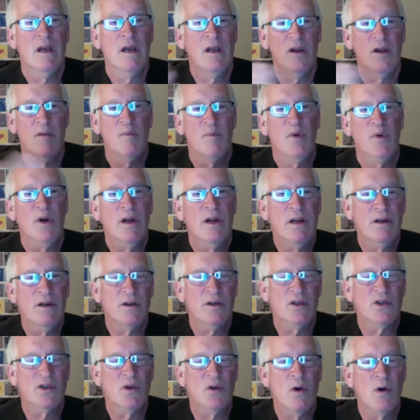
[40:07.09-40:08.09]
You put it in your
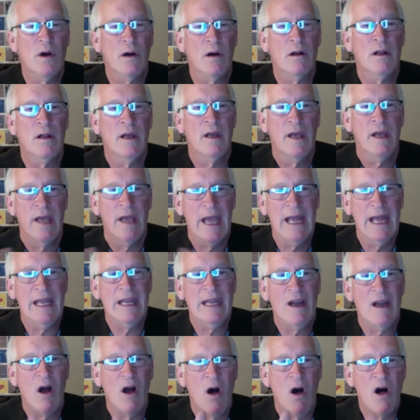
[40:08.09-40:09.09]
soil, and
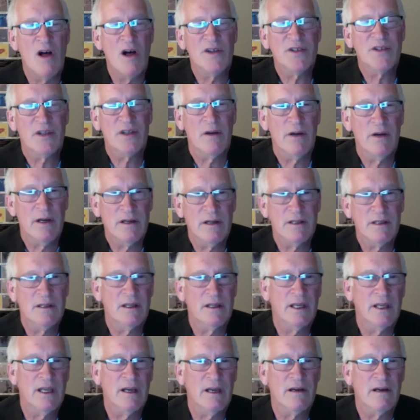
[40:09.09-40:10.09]
it also, here's the
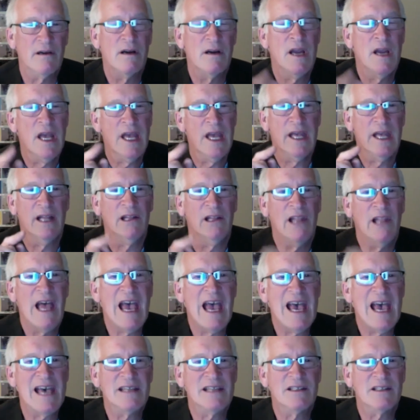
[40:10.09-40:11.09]
kicker, it
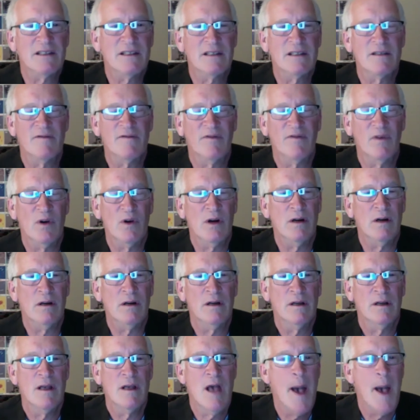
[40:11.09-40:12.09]
lasts for
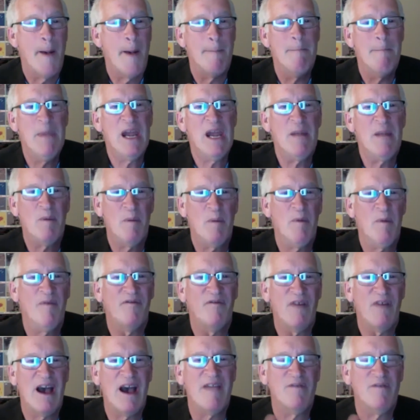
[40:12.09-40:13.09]
a minimum of
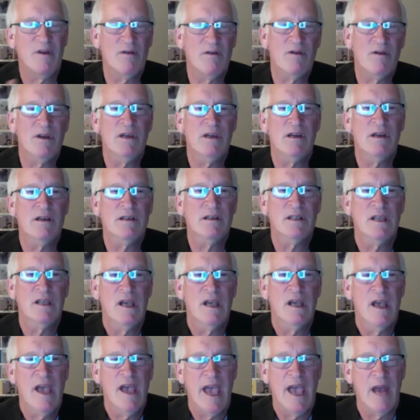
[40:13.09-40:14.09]
500 years,
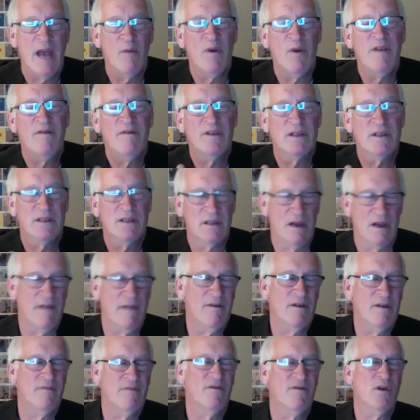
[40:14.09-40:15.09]
and we've
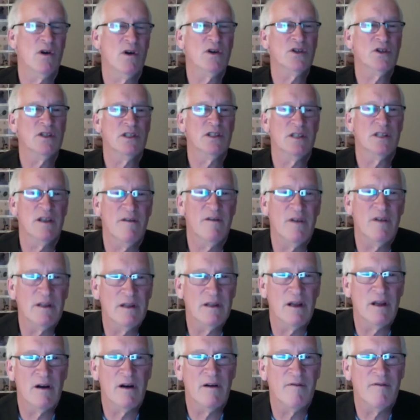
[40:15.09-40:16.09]
discovered versions of it
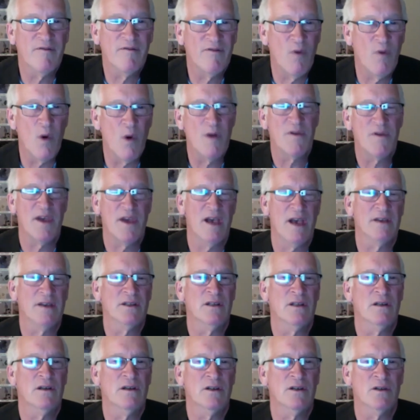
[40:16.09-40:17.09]
that are 4,000
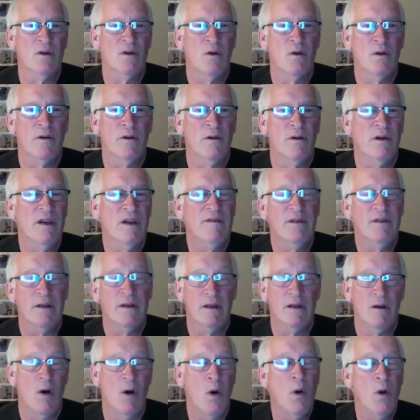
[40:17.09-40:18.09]
years old or even
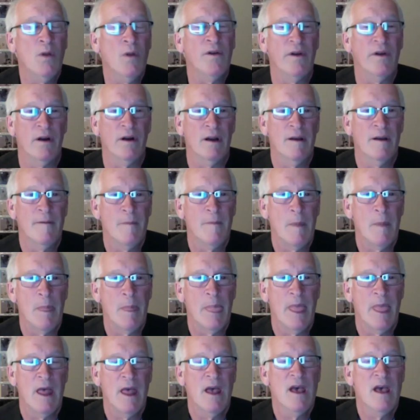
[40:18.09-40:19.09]
older,
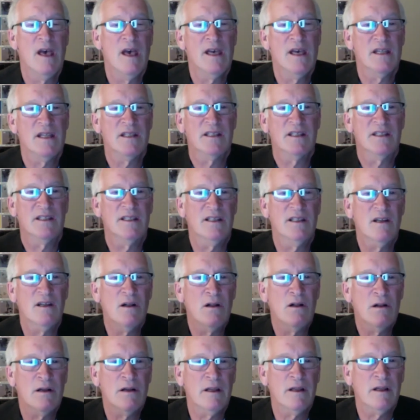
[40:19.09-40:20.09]

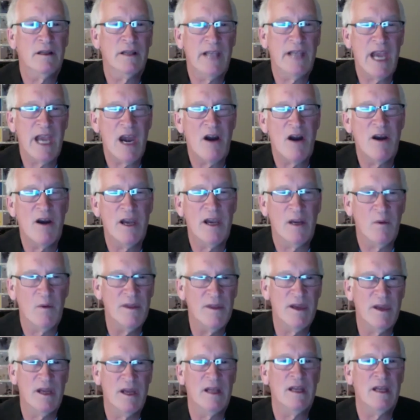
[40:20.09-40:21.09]
still carrying
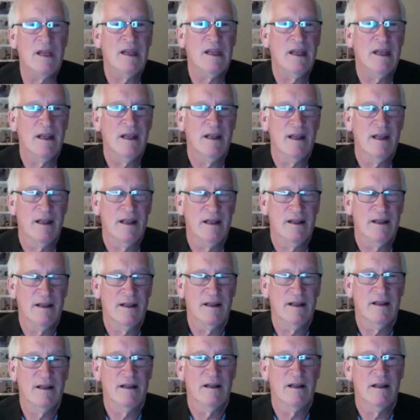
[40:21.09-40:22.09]
within it
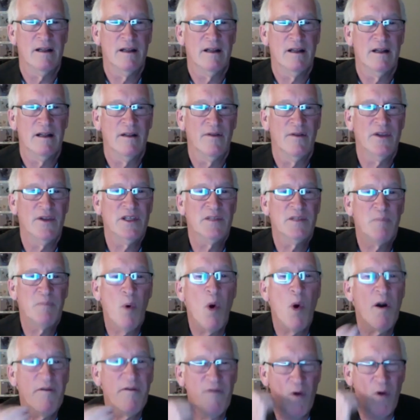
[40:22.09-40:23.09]
the
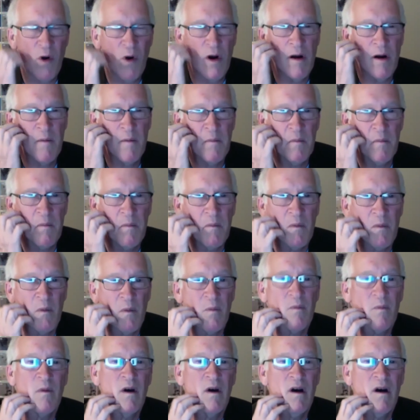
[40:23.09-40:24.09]
spore form
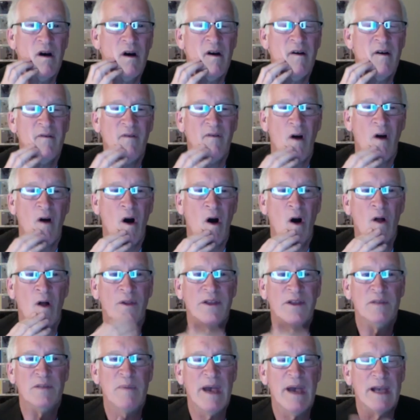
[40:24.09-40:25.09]
of all
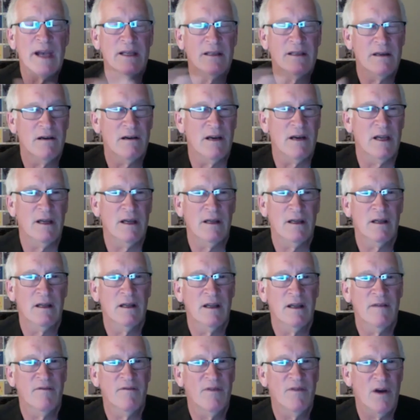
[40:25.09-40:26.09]
these bacteria
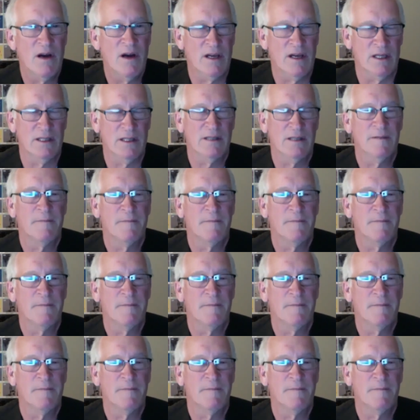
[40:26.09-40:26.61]
and fungus.